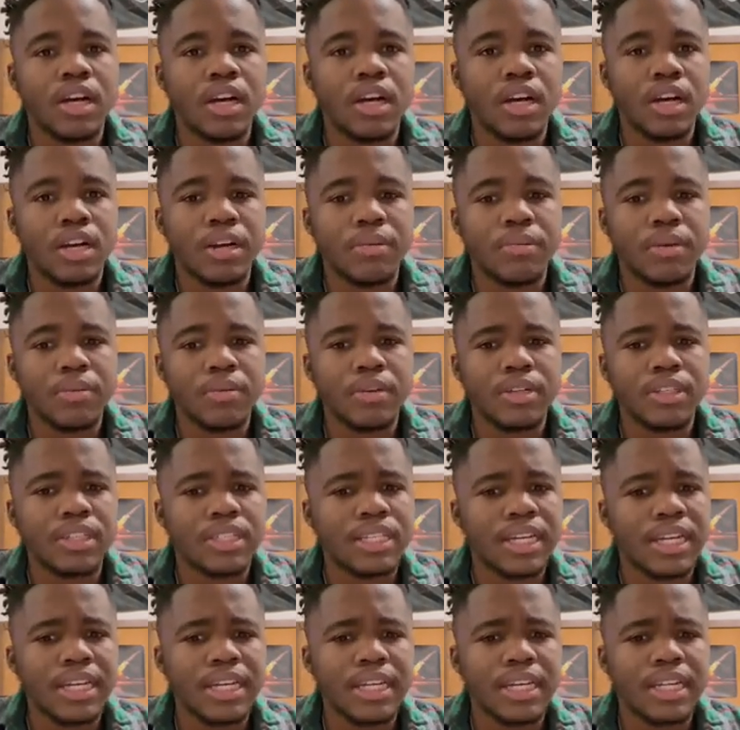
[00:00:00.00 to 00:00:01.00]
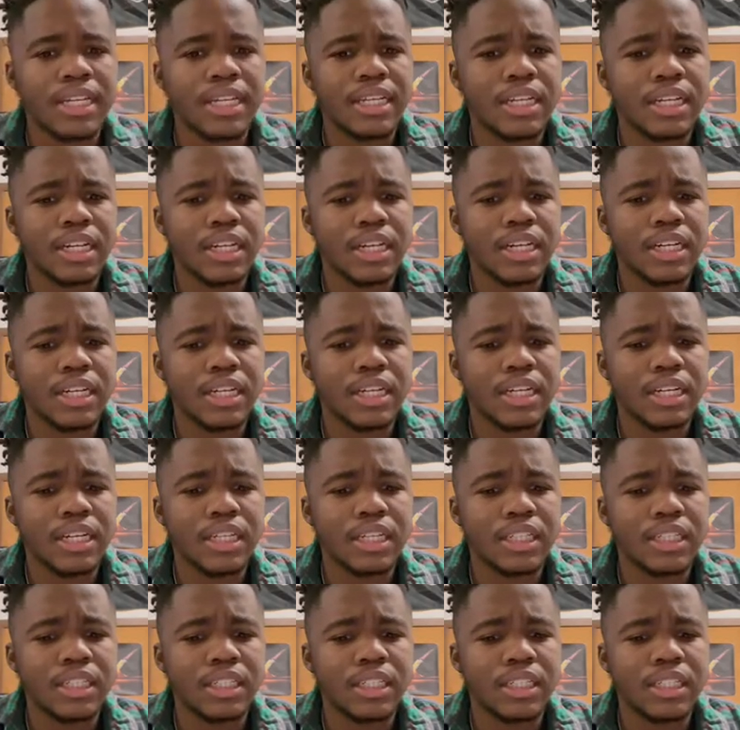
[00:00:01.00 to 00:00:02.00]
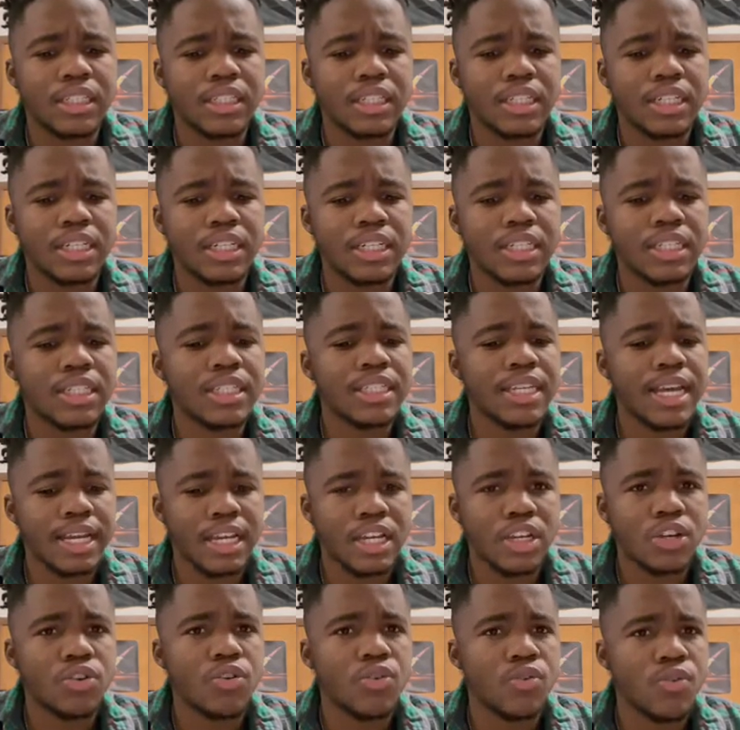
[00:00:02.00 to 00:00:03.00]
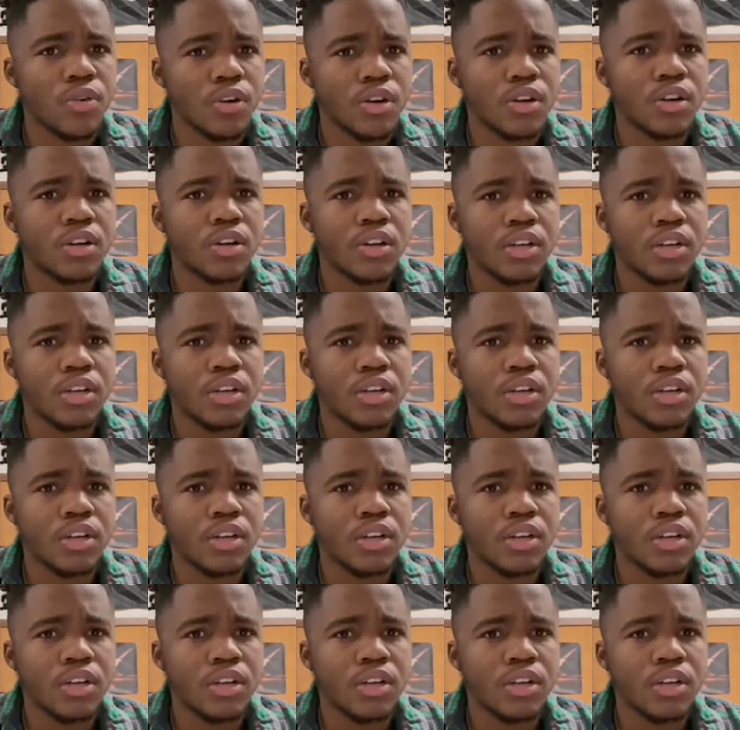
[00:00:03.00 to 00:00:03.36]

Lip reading: I want to say in the second quarter,